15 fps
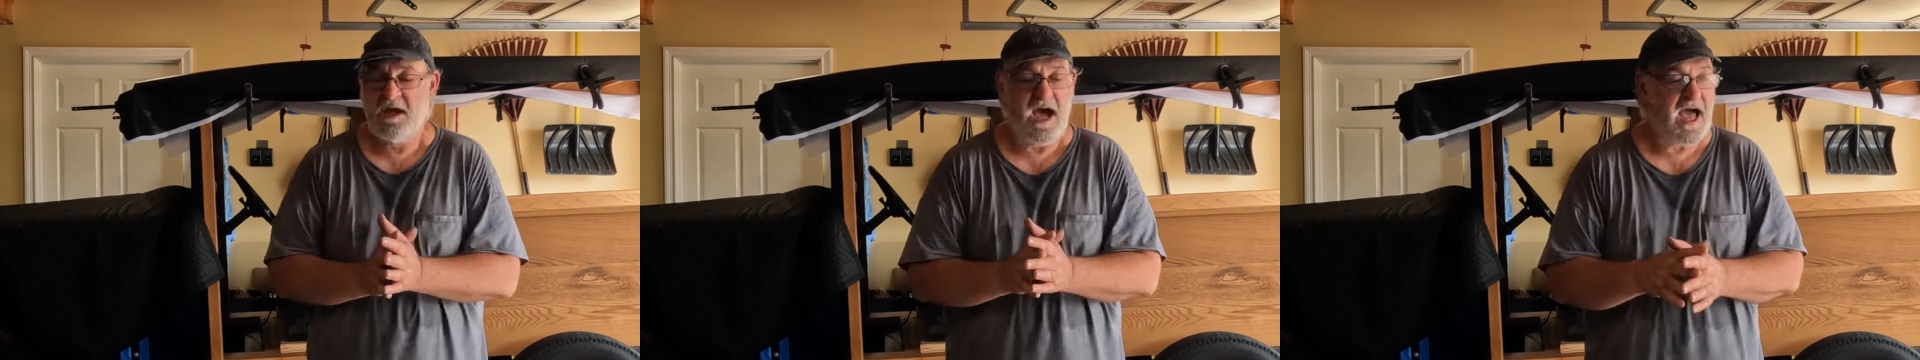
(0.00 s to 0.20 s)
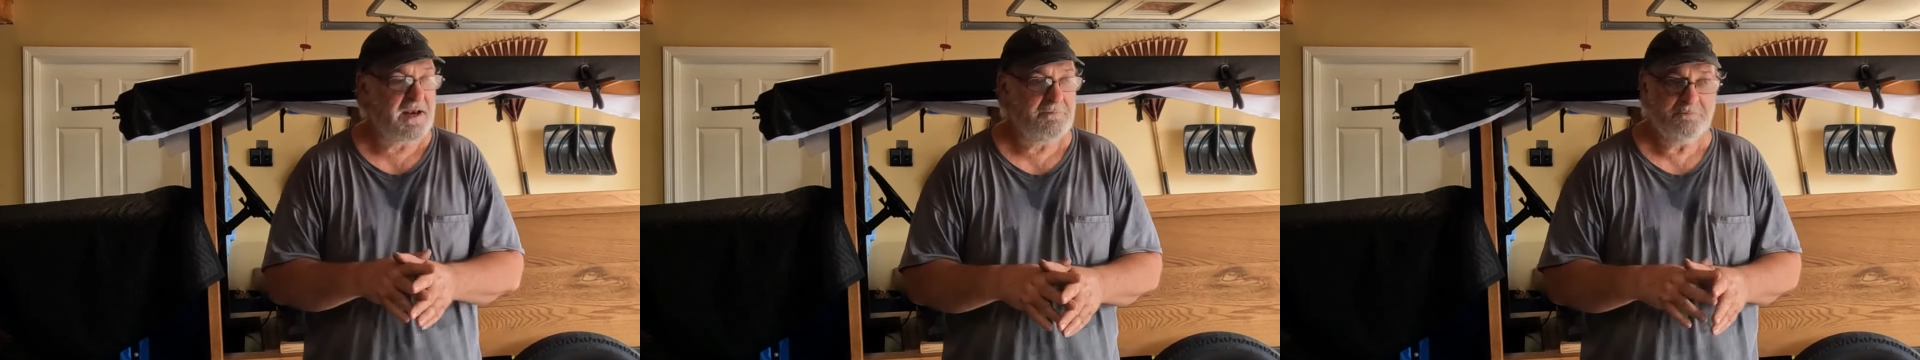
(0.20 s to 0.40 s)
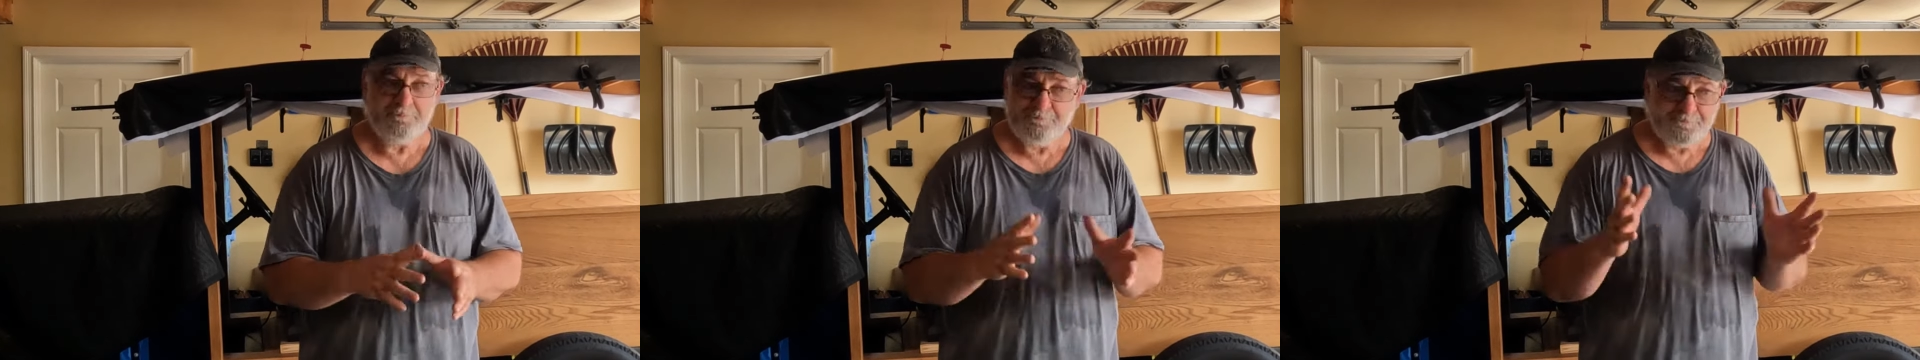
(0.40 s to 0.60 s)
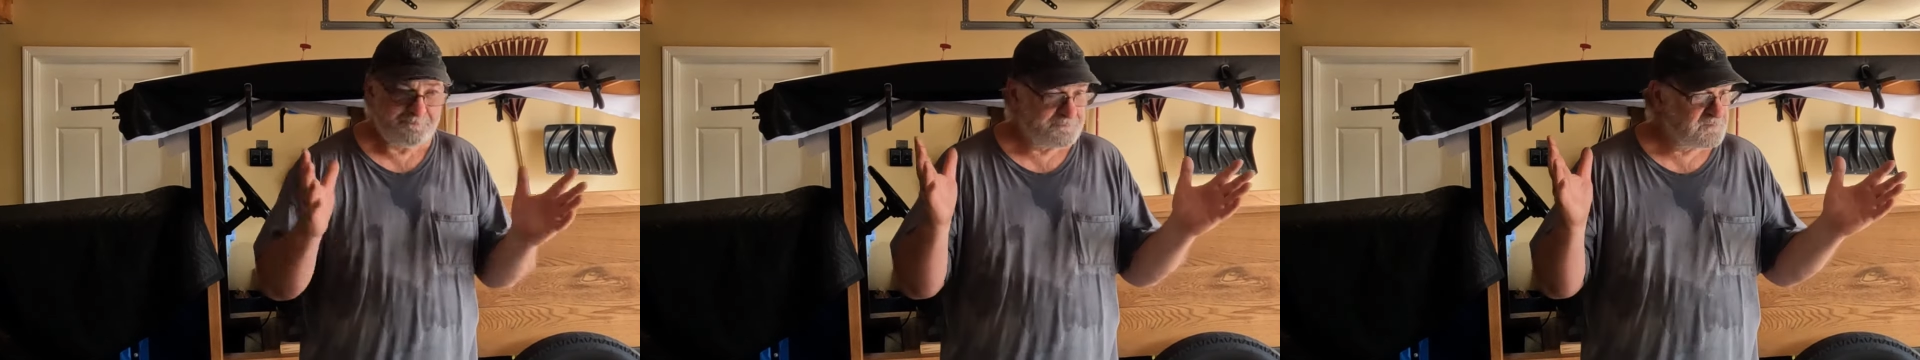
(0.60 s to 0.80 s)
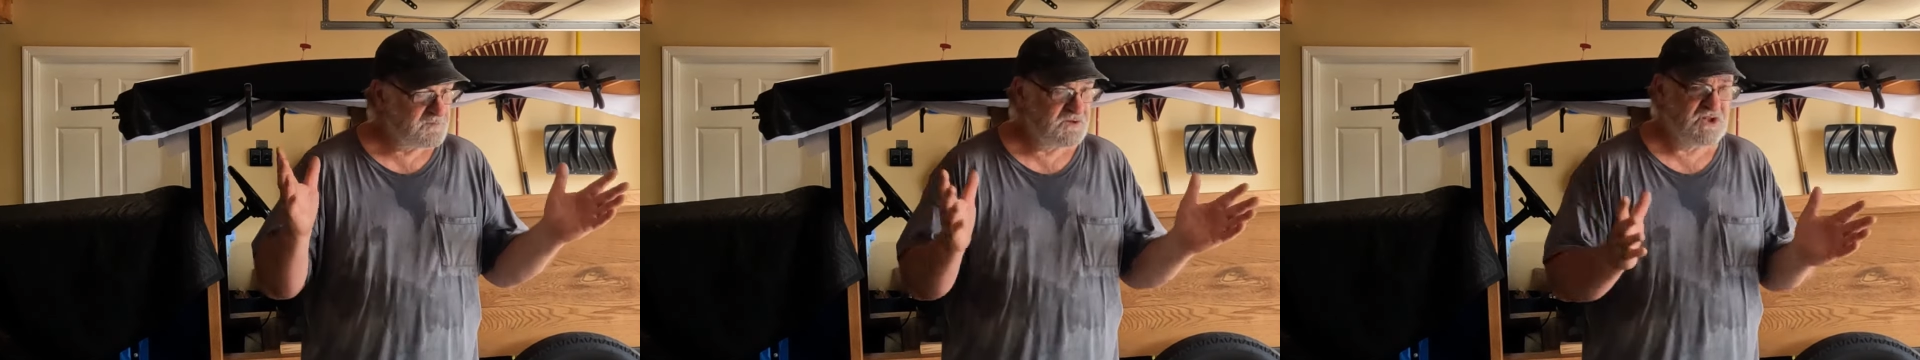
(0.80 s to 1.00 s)
got
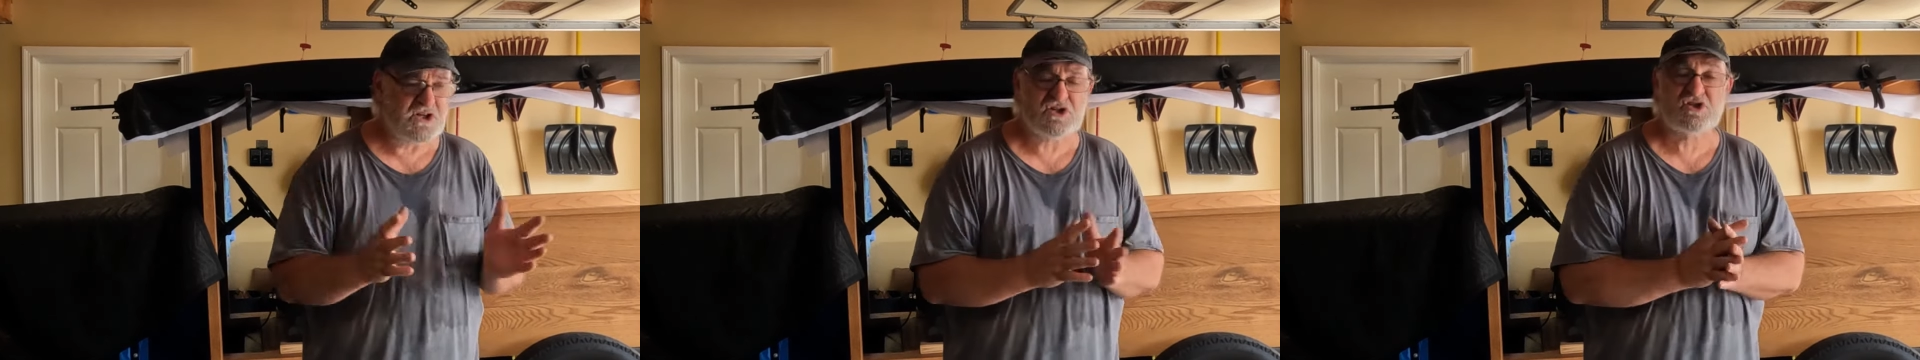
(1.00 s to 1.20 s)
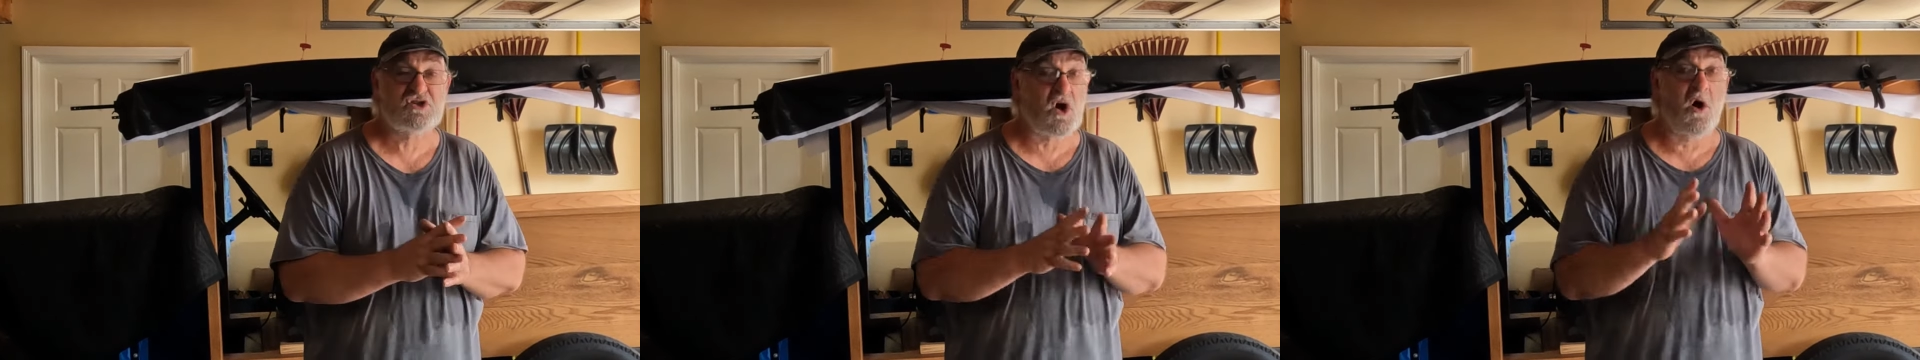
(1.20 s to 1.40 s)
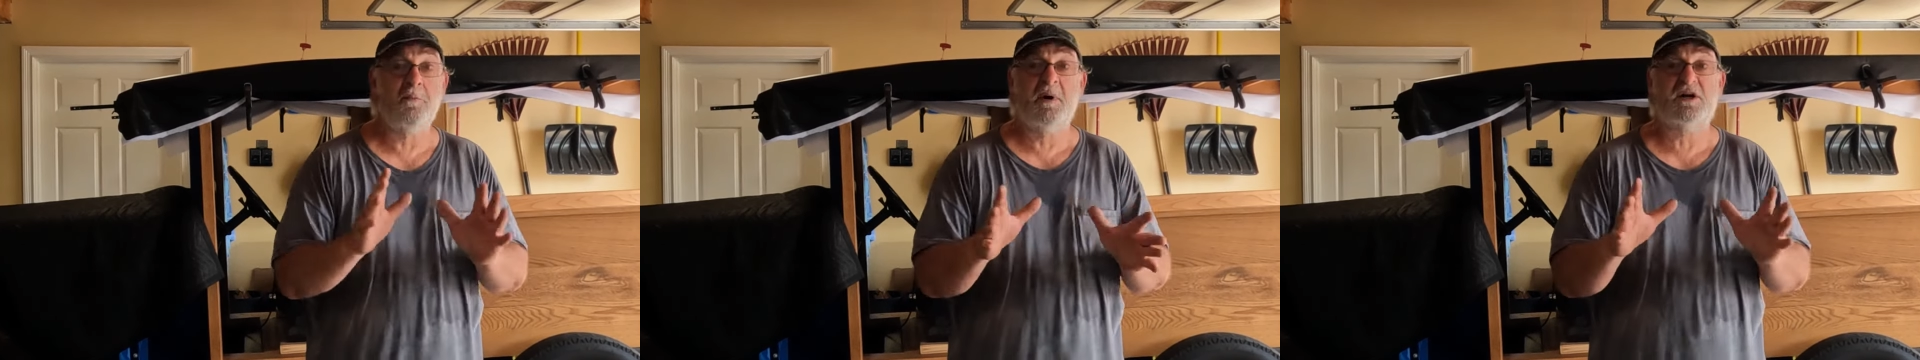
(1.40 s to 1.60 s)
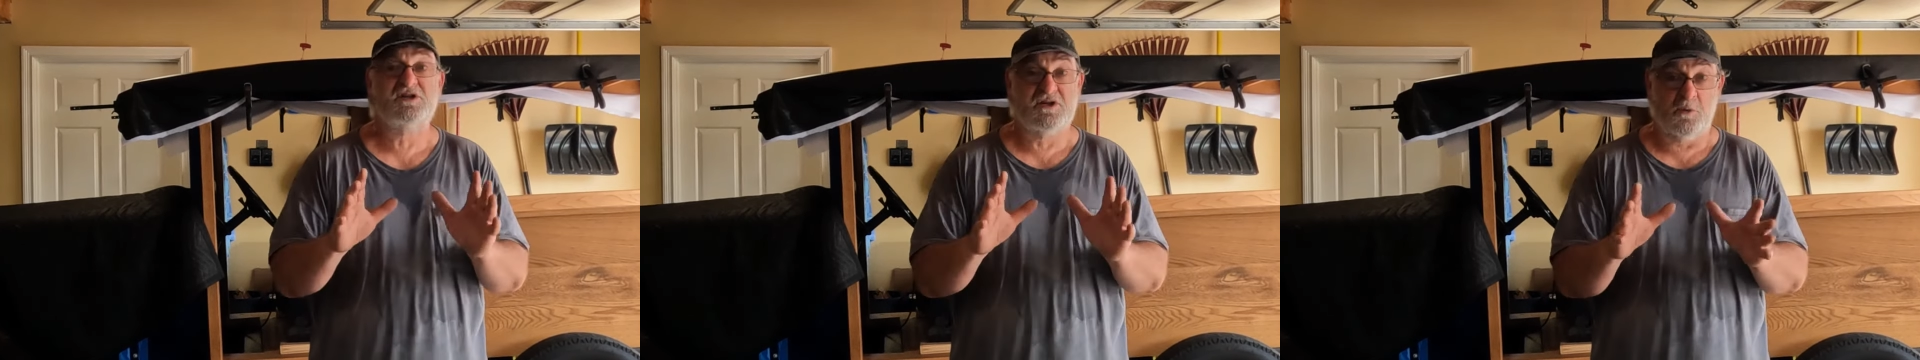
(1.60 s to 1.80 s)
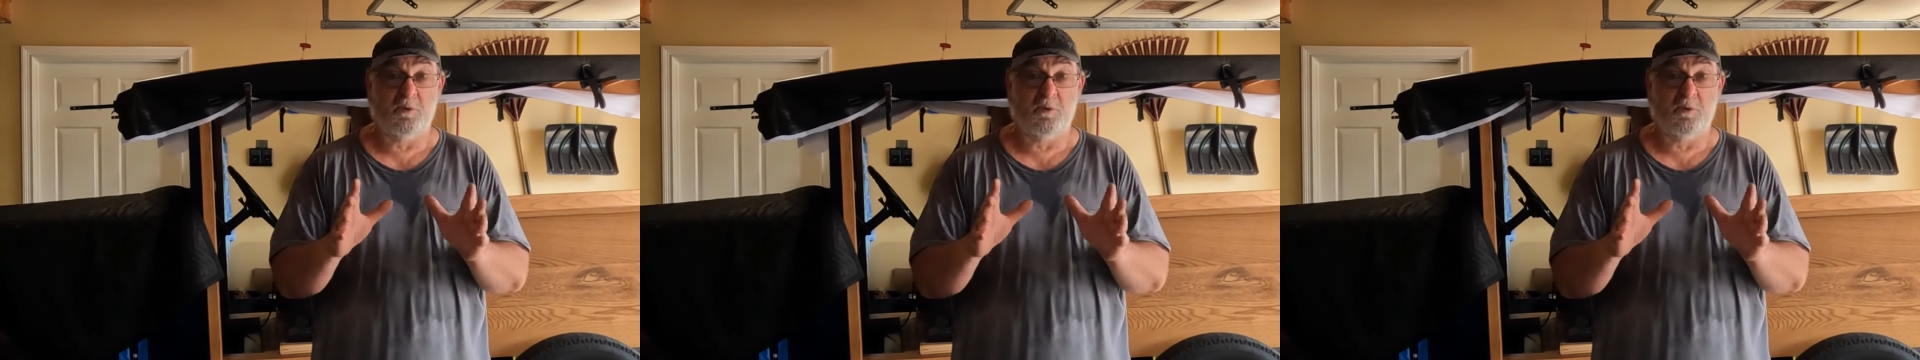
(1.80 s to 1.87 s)
just so much